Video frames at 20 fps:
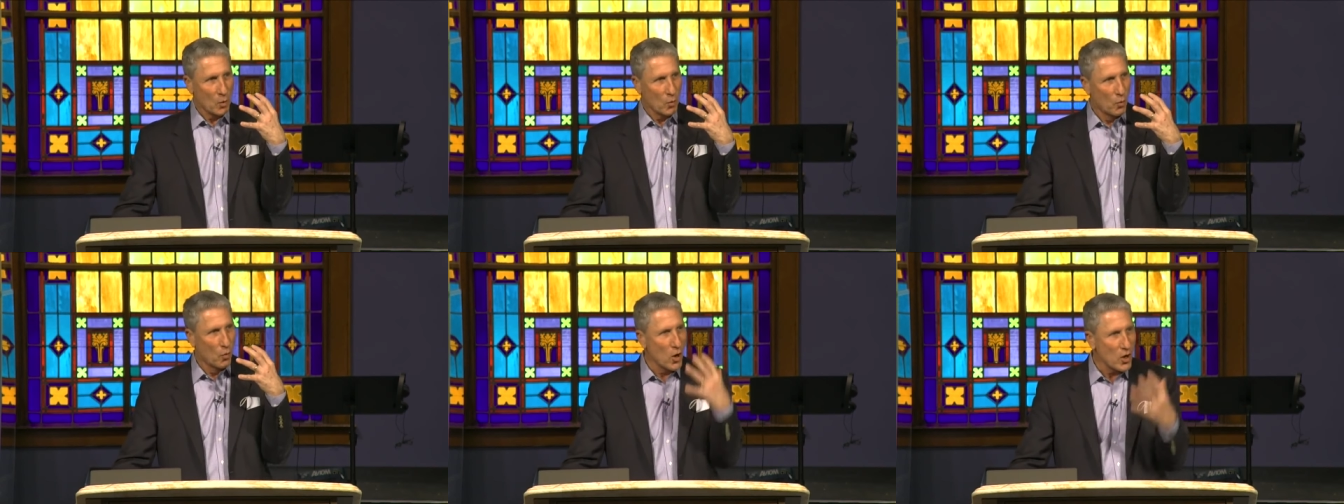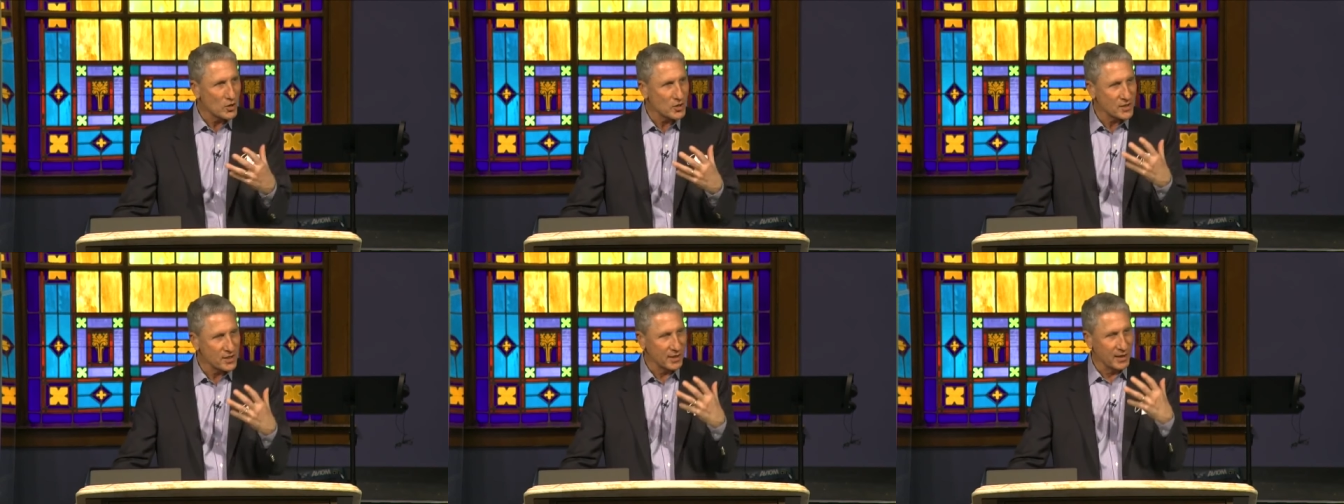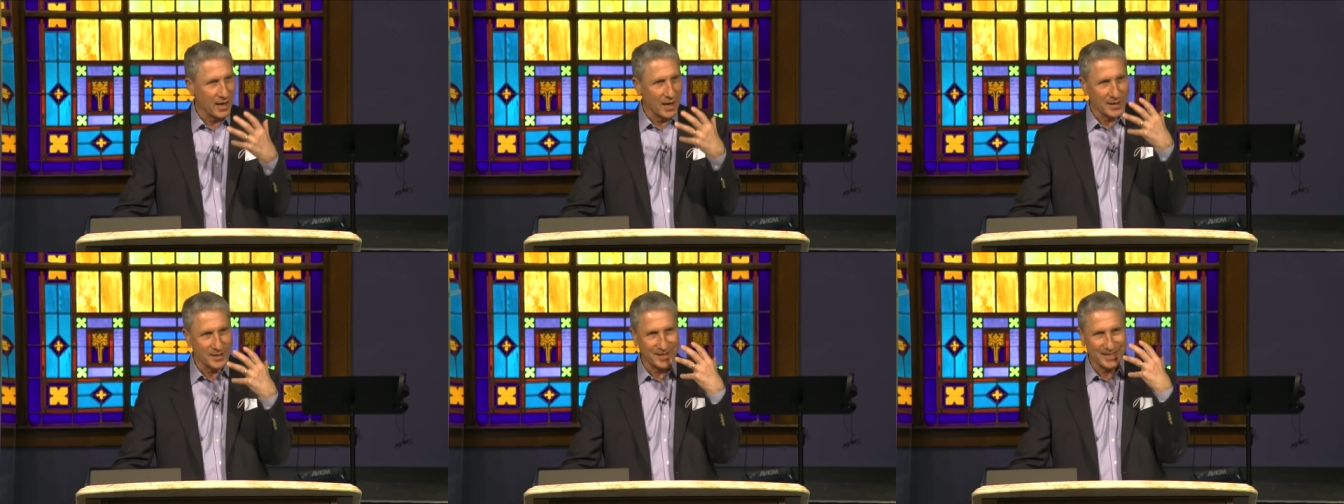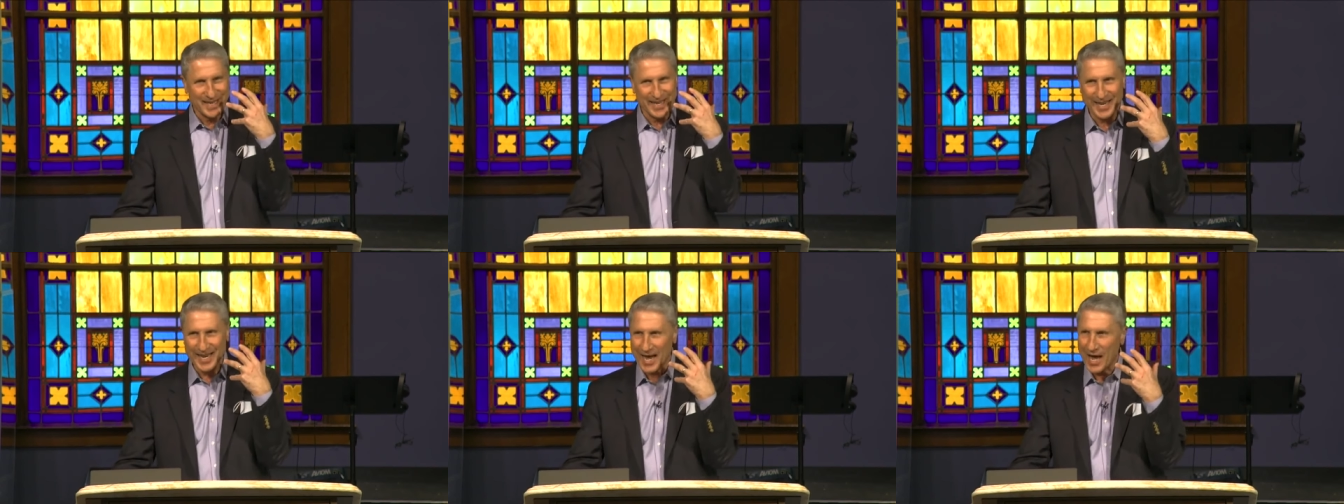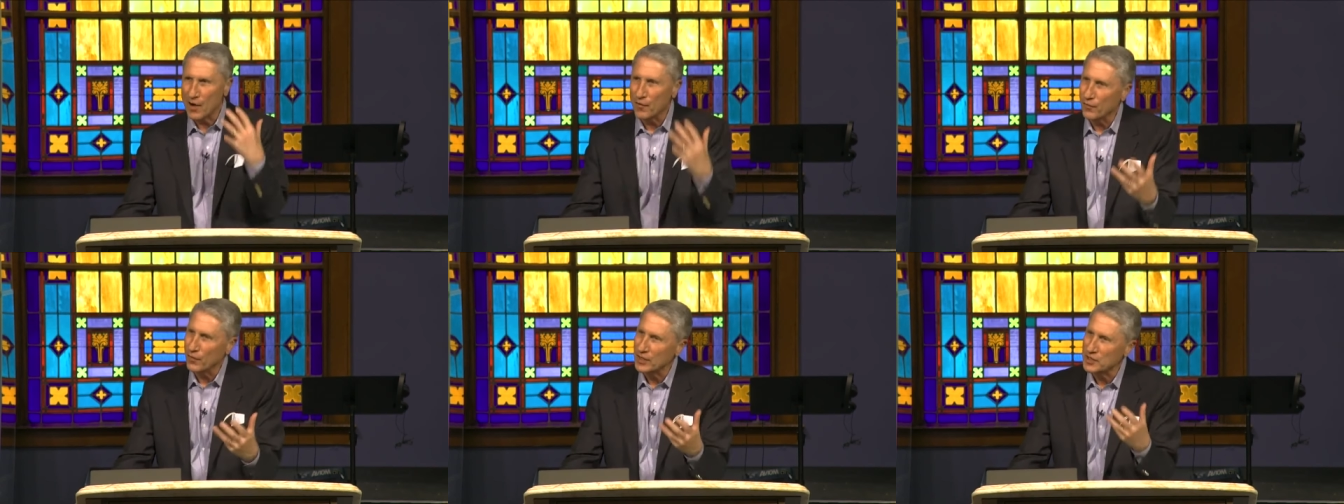works in us in
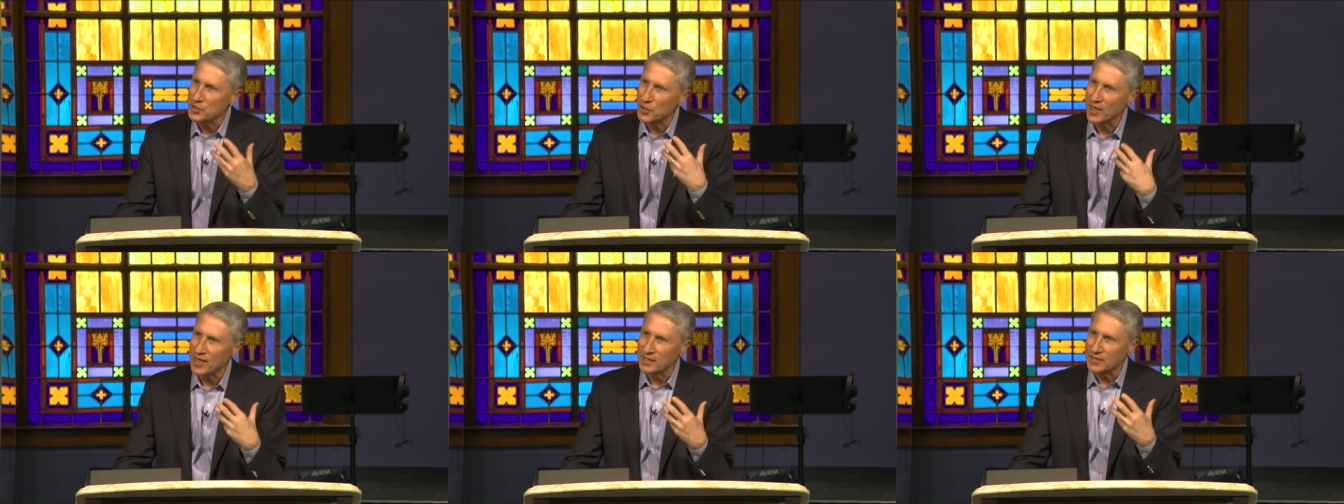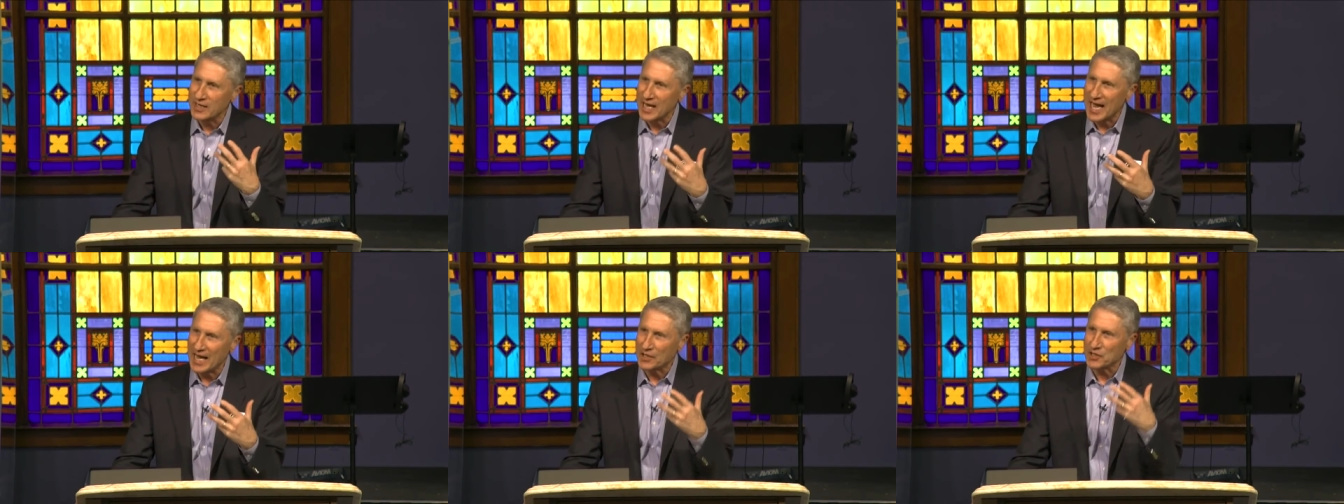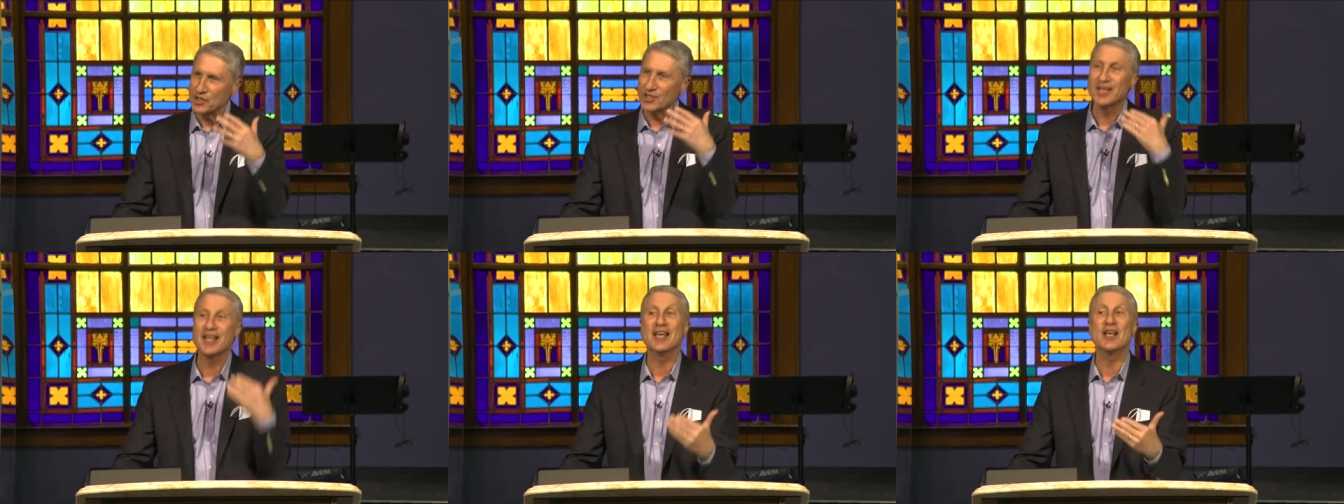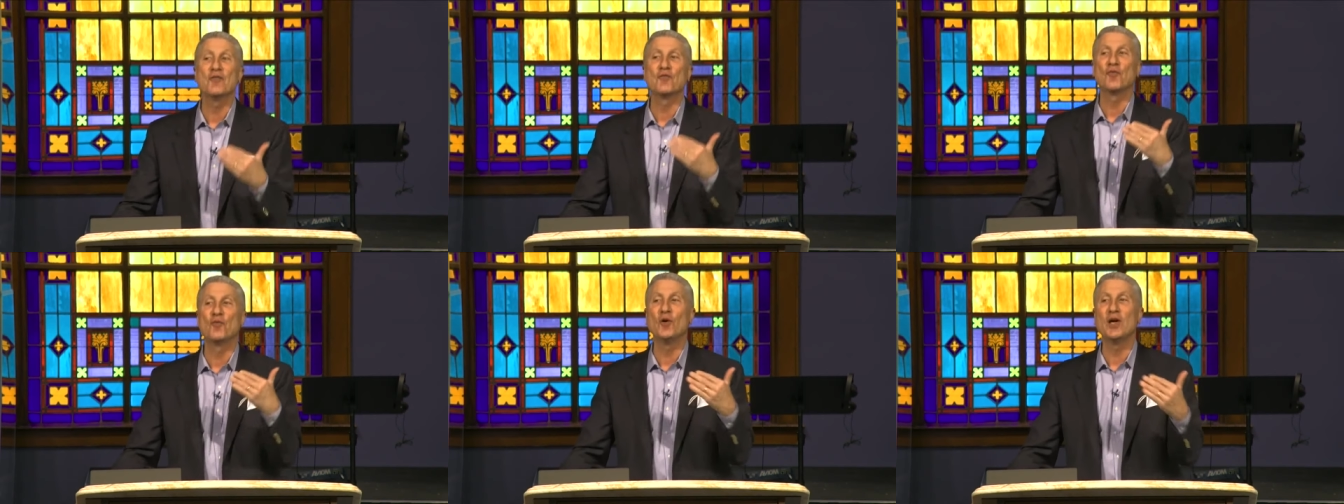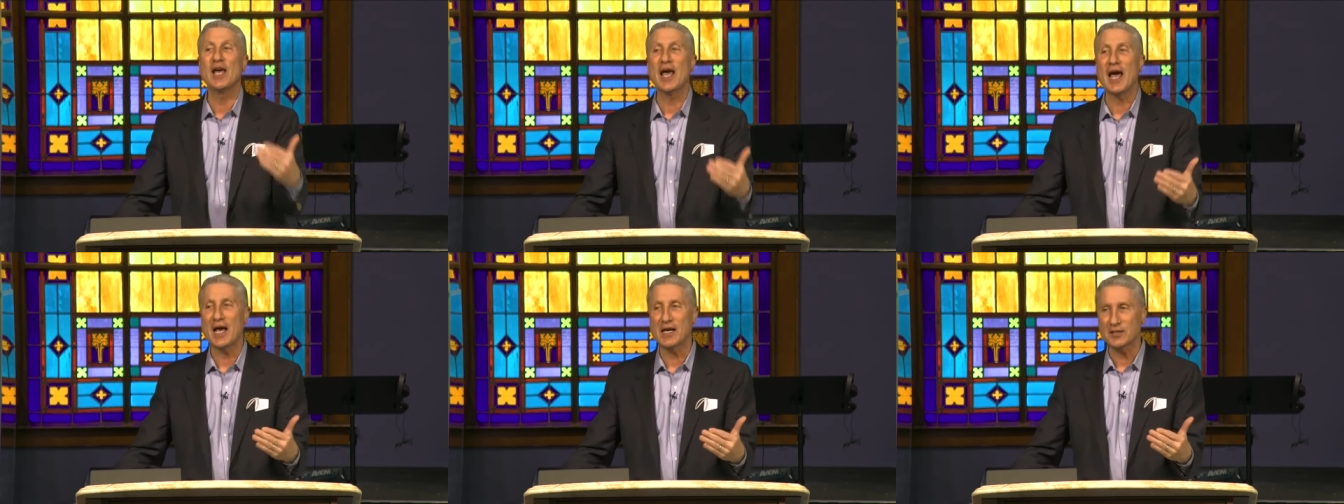every transaction if
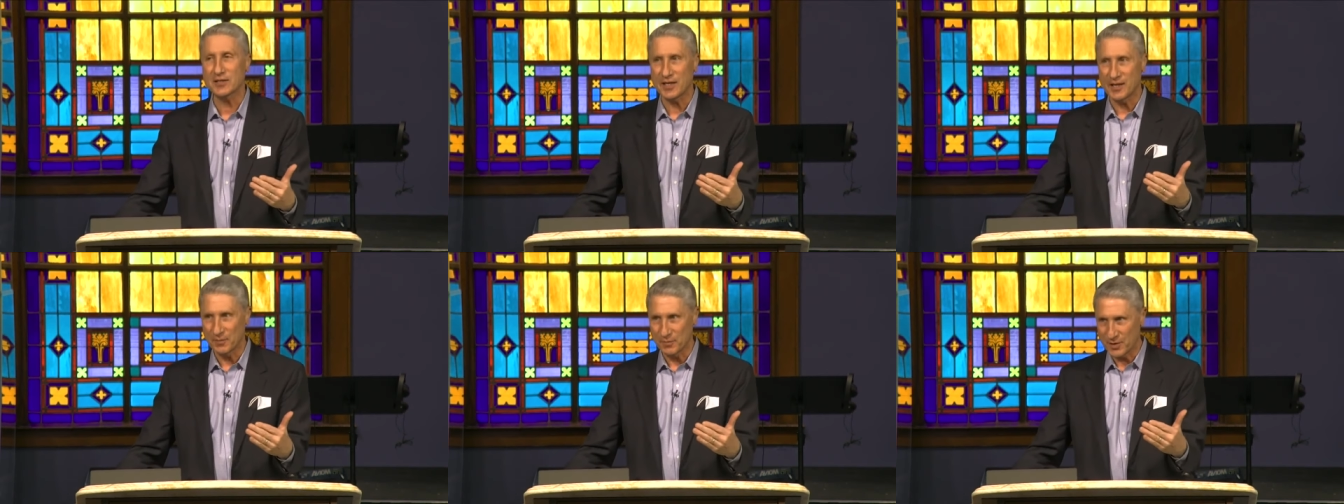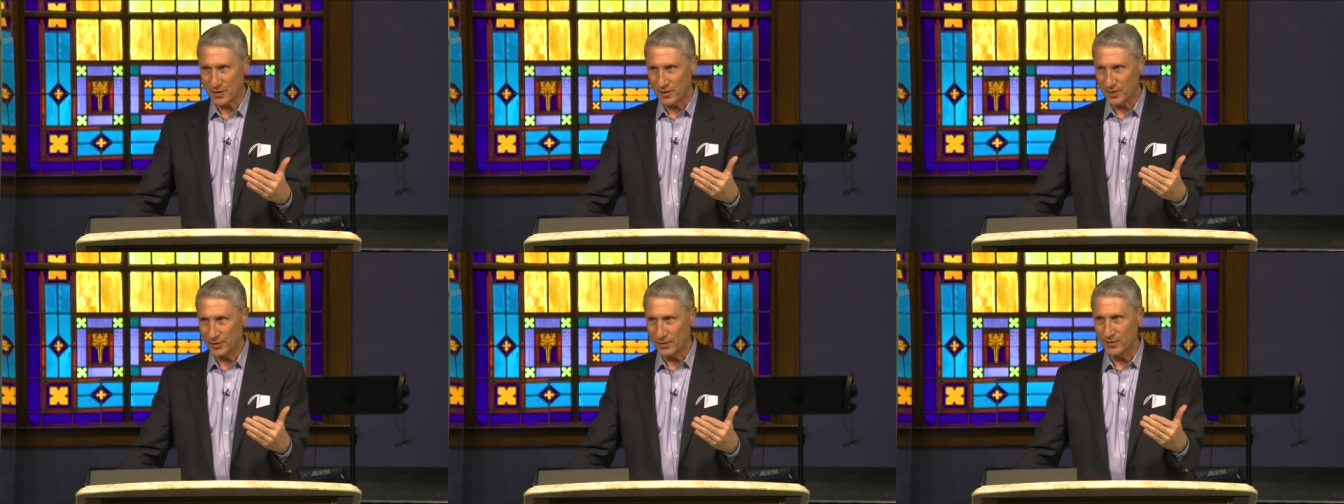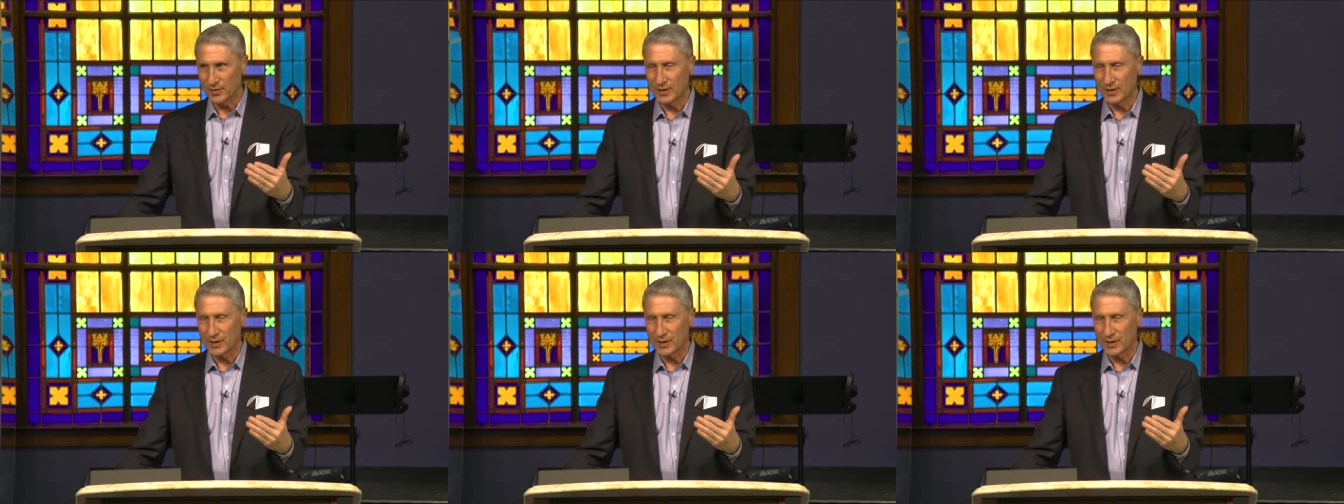we ask Him to.